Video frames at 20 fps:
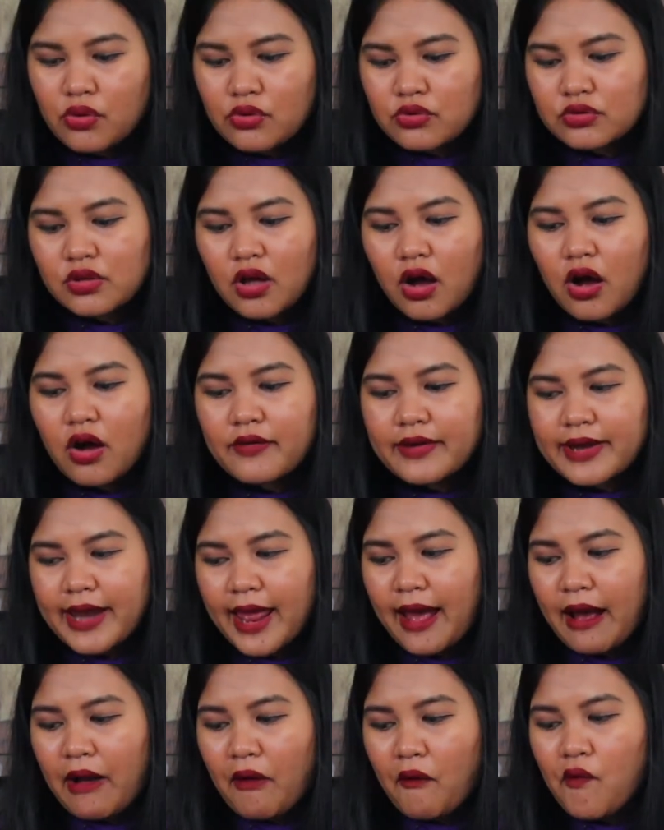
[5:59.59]
long
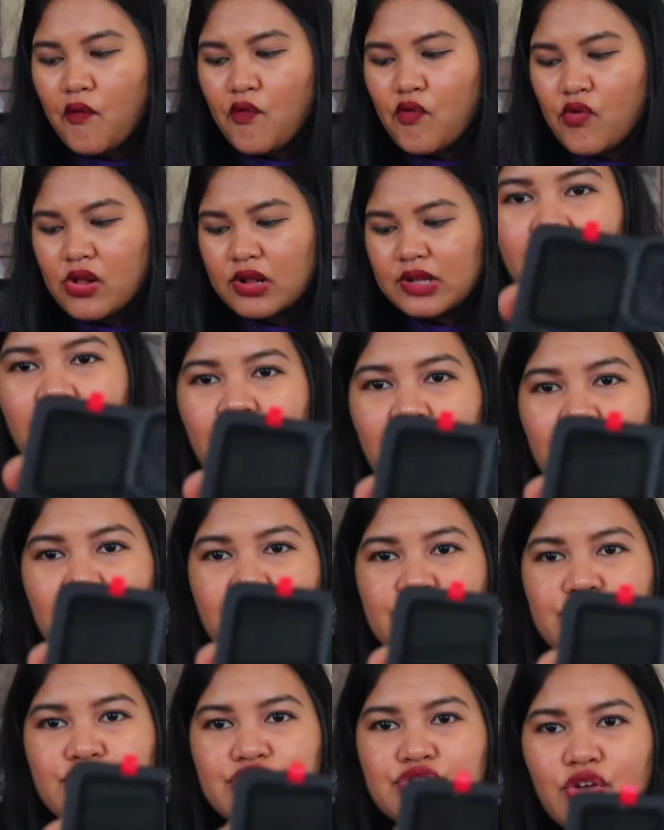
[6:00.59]
now.
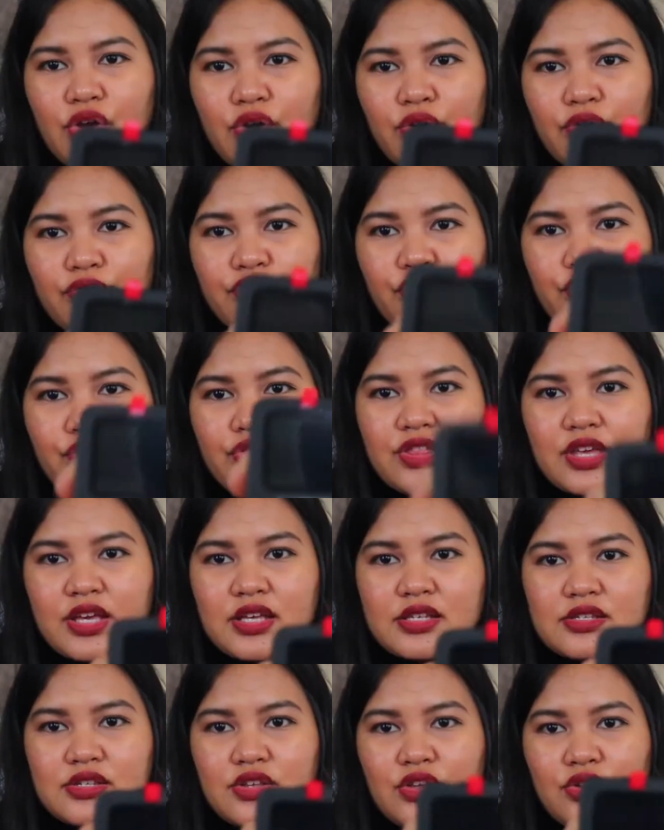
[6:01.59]
So for
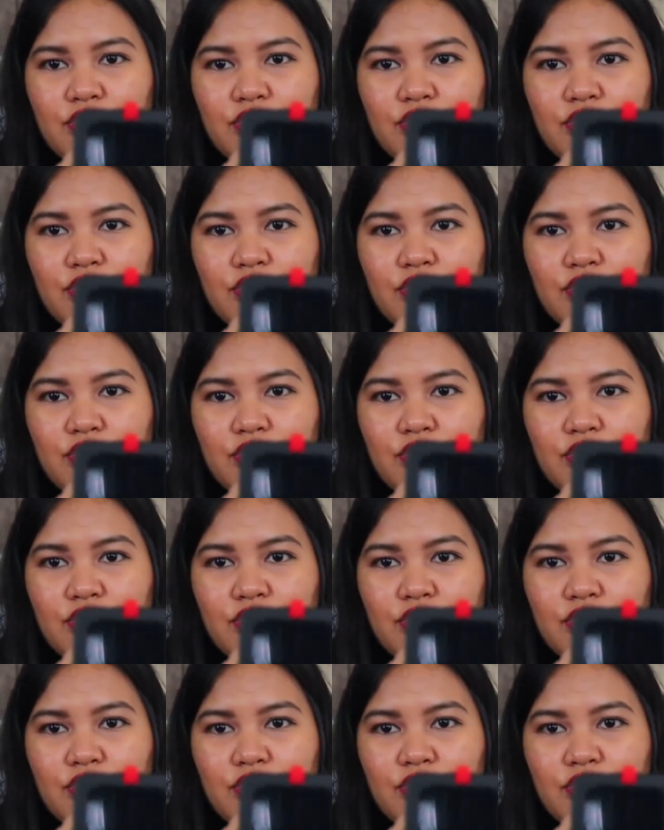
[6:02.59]
this new